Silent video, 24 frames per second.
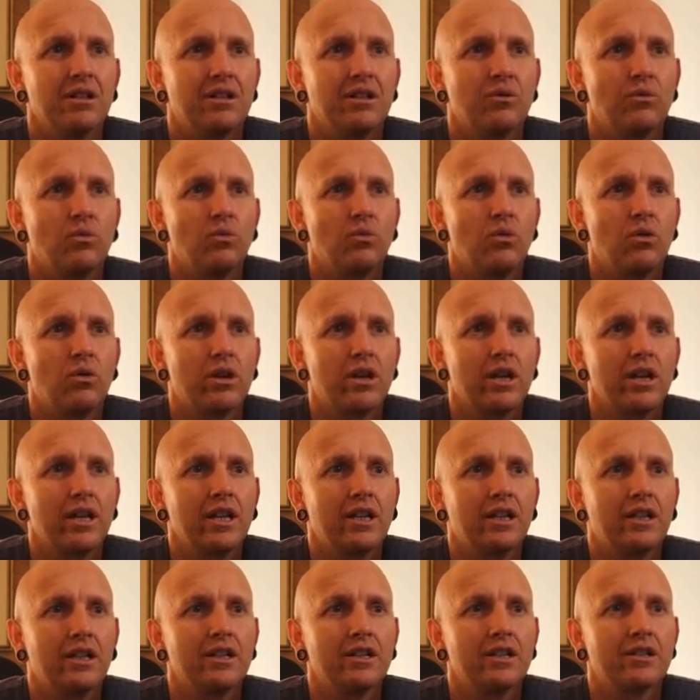Walker,
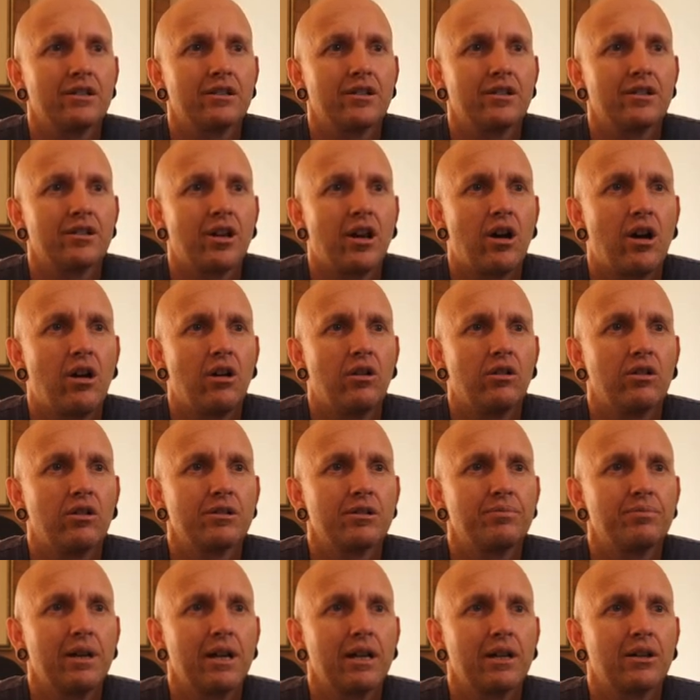Ilias, Totola's
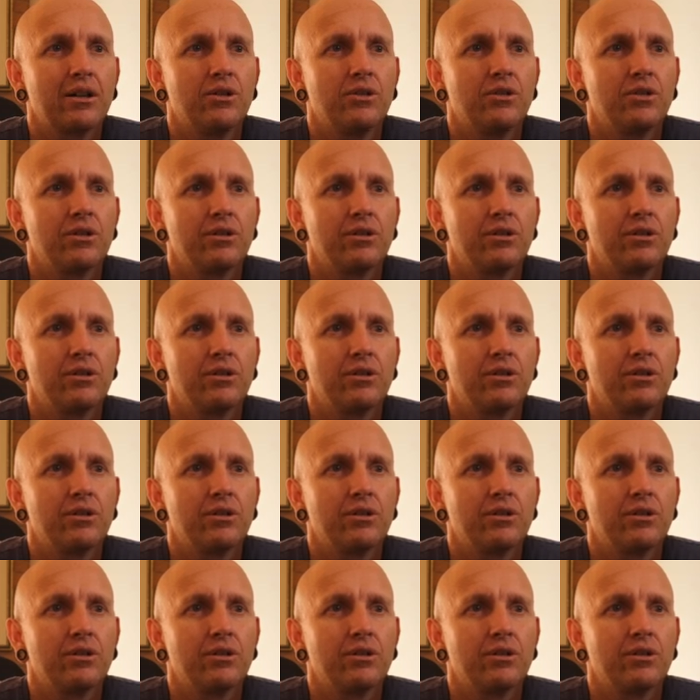back, Cook,